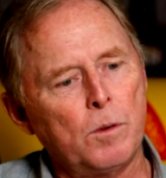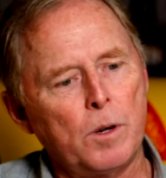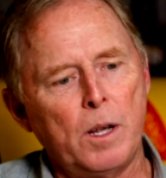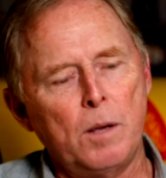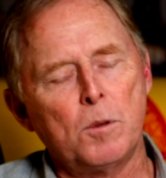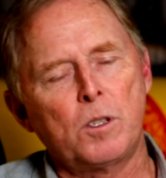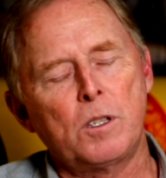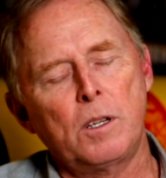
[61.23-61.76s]
were
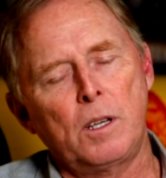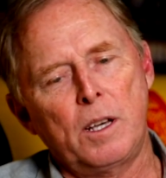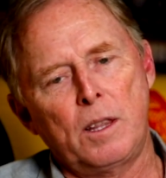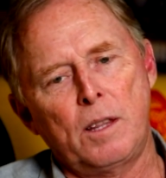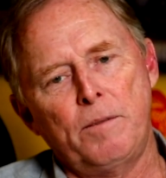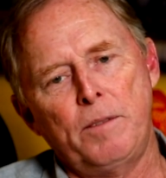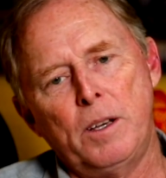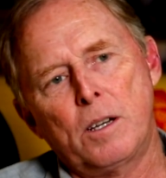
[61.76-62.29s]
able to
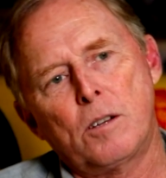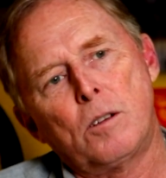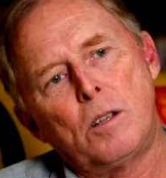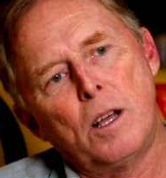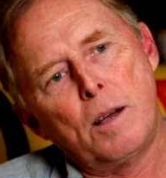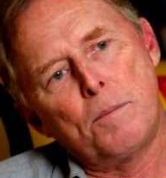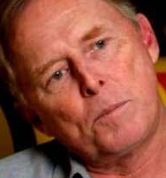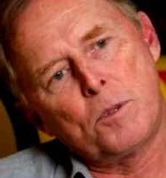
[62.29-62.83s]
get the vehicle
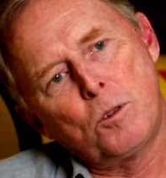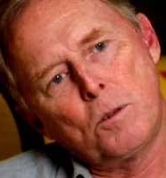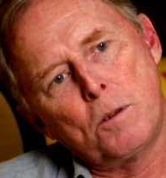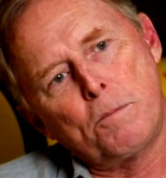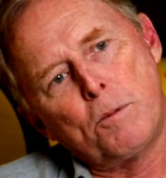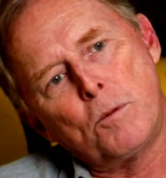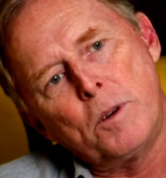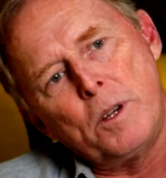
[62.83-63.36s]
up to a
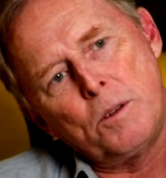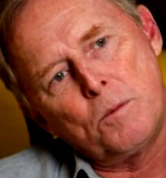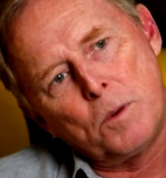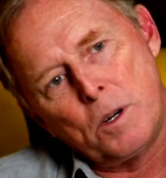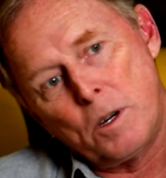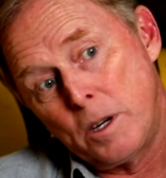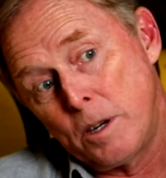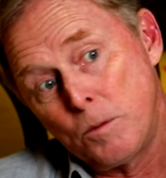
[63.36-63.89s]
point
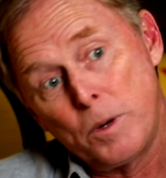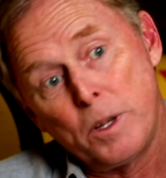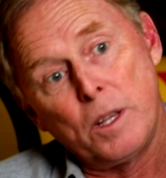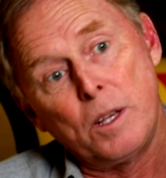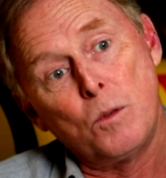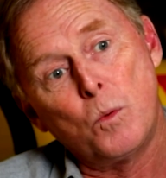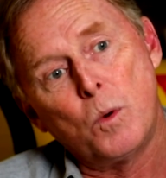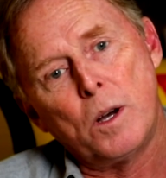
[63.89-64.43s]
where it
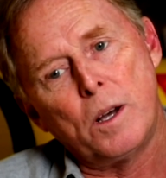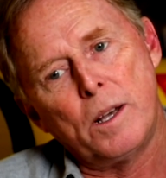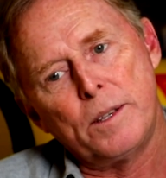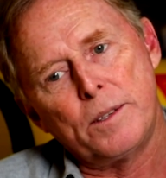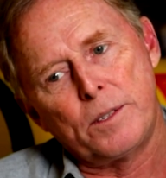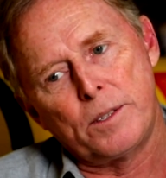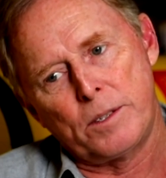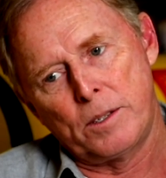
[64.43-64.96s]
really
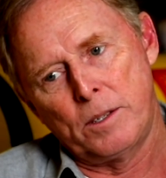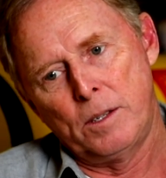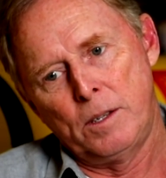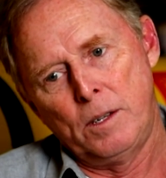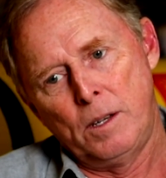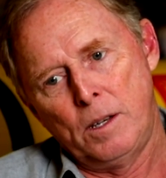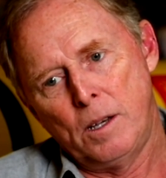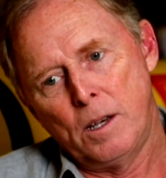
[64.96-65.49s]
was
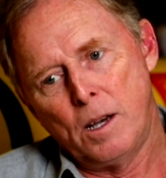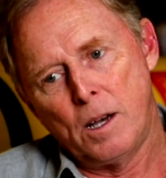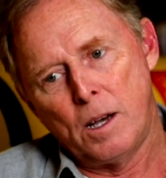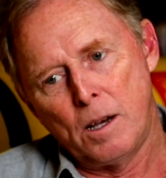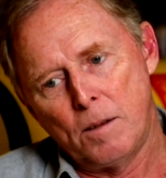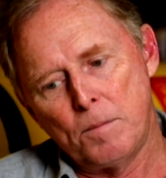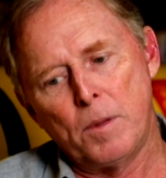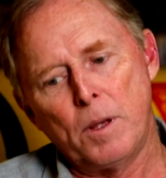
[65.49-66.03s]

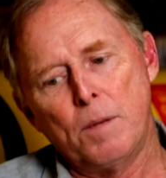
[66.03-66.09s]
um,